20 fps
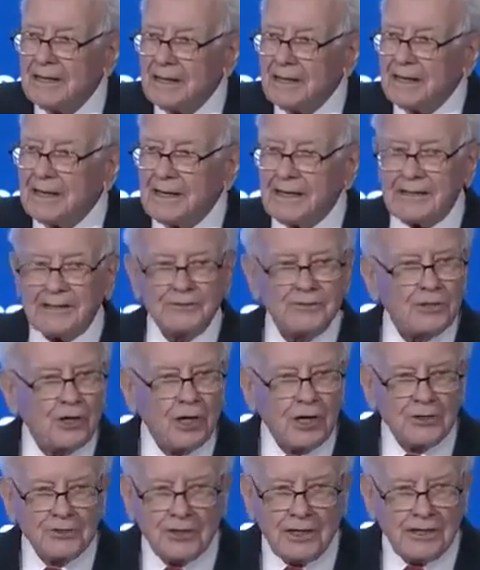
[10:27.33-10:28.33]
And his
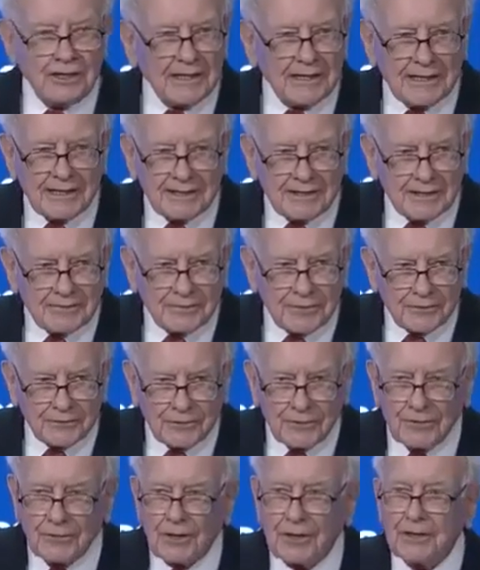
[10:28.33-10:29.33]
cars aren't any different
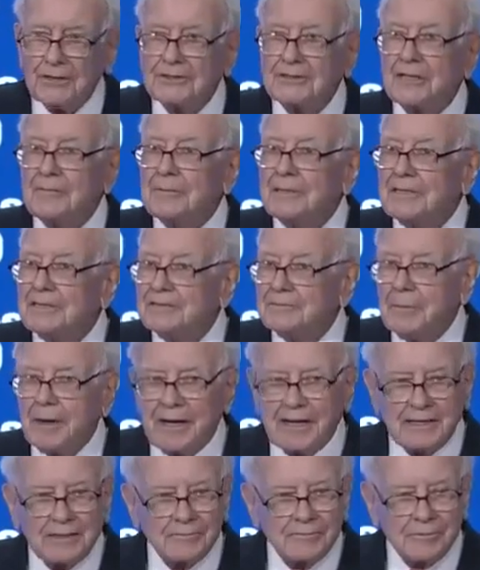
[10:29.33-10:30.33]
than theirs. I mean, he's
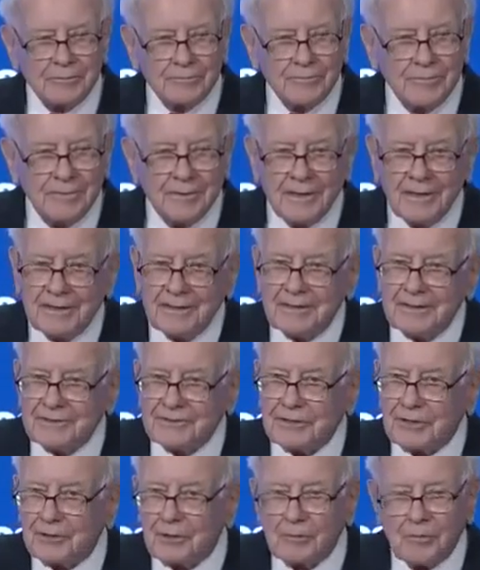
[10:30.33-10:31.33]
buying them from
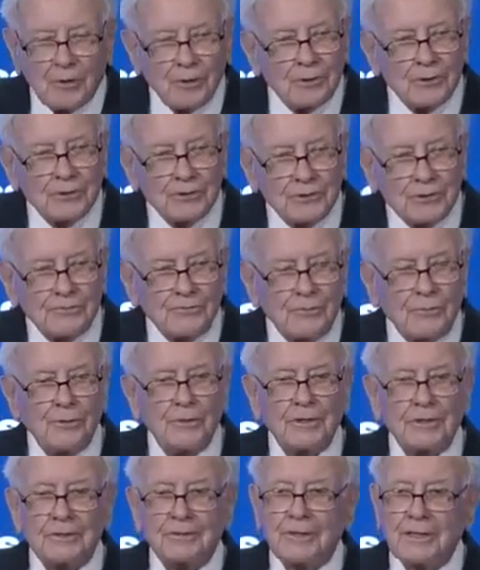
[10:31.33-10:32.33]
General Motors or
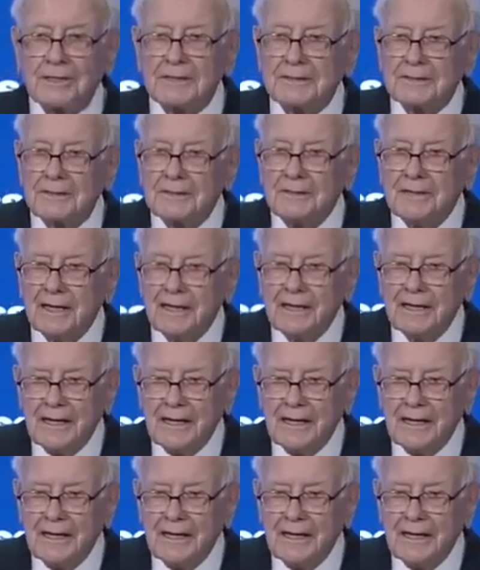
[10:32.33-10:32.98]
Ford or Chrysler.